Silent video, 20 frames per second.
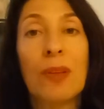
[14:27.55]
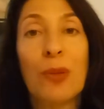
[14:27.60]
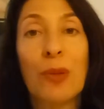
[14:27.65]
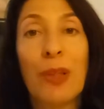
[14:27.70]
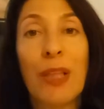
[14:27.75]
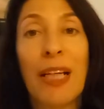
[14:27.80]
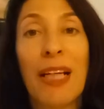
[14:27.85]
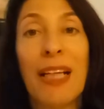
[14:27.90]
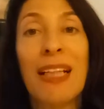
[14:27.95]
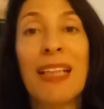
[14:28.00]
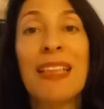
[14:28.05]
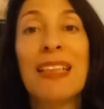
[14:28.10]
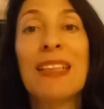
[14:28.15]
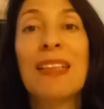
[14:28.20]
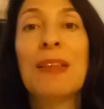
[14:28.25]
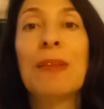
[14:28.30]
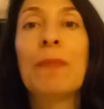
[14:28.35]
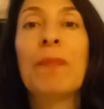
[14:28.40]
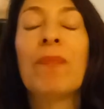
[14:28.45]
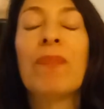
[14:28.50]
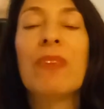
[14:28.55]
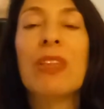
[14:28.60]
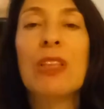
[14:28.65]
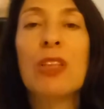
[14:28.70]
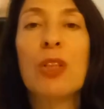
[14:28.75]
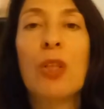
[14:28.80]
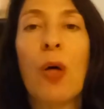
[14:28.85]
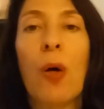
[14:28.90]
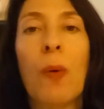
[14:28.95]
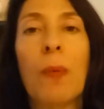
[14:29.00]
Okay?
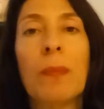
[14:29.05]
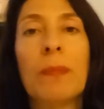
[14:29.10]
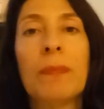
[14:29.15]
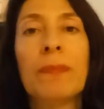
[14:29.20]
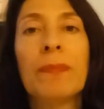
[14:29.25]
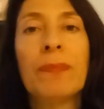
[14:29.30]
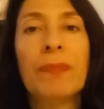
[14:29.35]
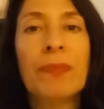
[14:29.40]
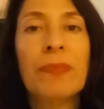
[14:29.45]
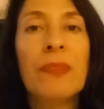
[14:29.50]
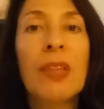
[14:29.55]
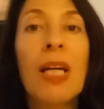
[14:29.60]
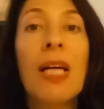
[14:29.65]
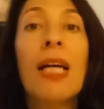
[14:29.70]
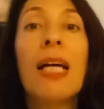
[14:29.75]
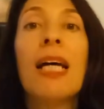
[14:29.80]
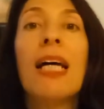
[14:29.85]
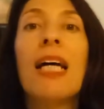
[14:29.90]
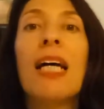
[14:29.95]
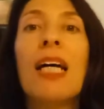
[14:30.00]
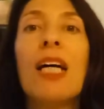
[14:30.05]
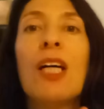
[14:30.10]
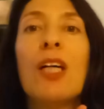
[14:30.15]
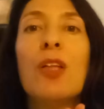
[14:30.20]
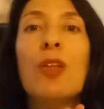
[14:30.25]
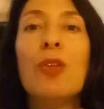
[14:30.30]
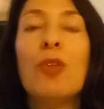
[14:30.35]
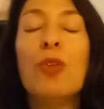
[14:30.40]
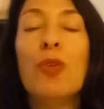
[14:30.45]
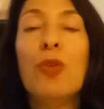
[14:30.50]
So,
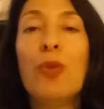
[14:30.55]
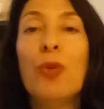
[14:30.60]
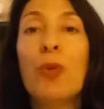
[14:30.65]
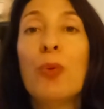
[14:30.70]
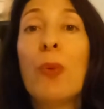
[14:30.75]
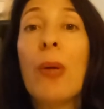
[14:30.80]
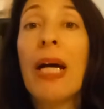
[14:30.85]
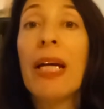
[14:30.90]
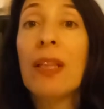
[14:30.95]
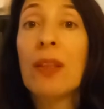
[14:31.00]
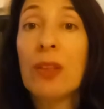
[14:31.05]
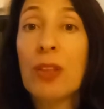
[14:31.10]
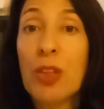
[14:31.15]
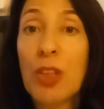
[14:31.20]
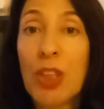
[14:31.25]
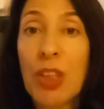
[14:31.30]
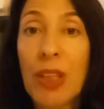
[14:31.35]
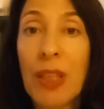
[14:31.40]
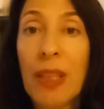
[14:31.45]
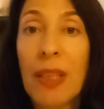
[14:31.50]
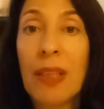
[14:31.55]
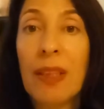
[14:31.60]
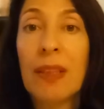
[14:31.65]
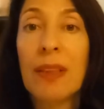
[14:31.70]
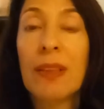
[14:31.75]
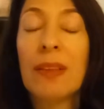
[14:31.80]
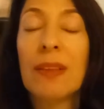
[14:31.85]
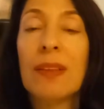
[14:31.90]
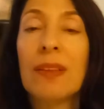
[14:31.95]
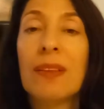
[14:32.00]
new energy
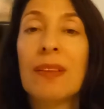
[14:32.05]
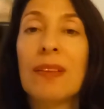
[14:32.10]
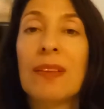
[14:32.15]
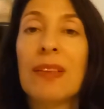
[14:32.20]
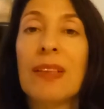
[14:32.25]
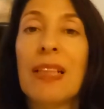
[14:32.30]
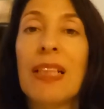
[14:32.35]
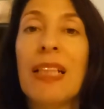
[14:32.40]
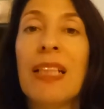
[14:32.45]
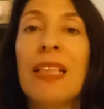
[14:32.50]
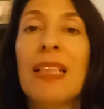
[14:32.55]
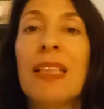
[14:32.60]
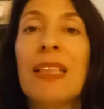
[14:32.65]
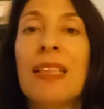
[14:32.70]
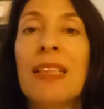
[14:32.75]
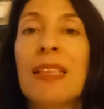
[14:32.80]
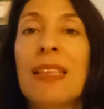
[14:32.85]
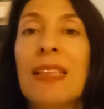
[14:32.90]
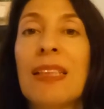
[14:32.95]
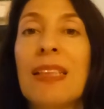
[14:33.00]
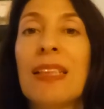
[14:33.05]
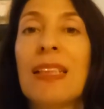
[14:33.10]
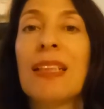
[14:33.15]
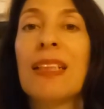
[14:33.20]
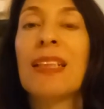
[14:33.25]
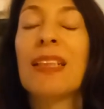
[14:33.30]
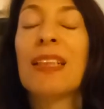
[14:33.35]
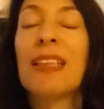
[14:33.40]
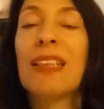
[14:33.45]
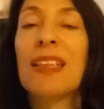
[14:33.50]
is
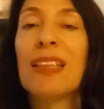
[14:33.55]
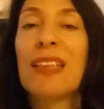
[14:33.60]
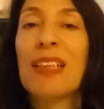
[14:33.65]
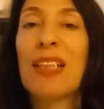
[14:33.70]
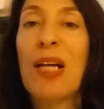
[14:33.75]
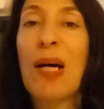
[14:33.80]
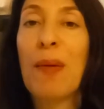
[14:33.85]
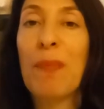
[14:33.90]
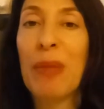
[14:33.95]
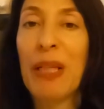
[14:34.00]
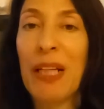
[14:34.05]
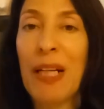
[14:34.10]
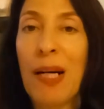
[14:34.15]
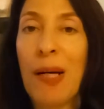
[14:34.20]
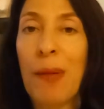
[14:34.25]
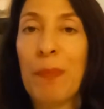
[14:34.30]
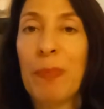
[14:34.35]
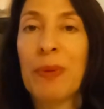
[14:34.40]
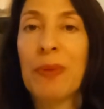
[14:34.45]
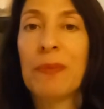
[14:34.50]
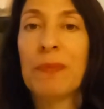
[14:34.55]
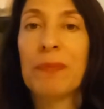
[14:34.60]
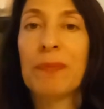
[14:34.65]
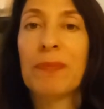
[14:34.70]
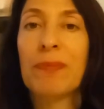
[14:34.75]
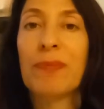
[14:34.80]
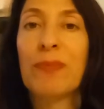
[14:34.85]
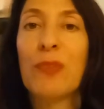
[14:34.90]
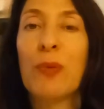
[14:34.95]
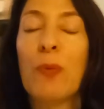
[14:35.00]
coming up.
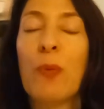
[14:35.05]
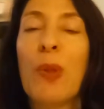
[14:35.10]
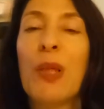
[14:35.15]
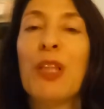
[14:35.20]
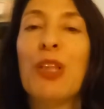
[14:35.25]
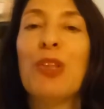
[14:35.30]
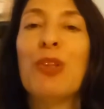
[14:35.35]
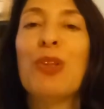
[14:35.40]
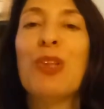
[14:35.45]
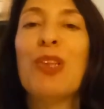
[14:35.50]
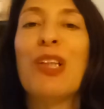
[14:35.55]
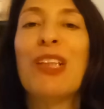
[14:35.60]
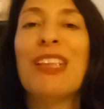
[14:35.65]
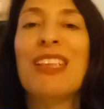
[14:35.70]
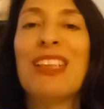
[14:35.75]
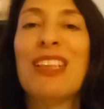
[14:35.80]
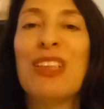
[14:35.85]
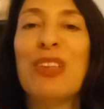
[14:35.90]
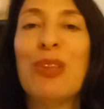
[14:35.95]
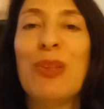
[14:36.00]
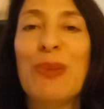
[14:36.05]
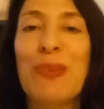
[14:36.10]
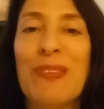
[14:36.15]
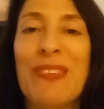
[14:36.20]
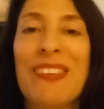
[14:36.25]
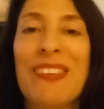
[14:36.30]
What are you going to do?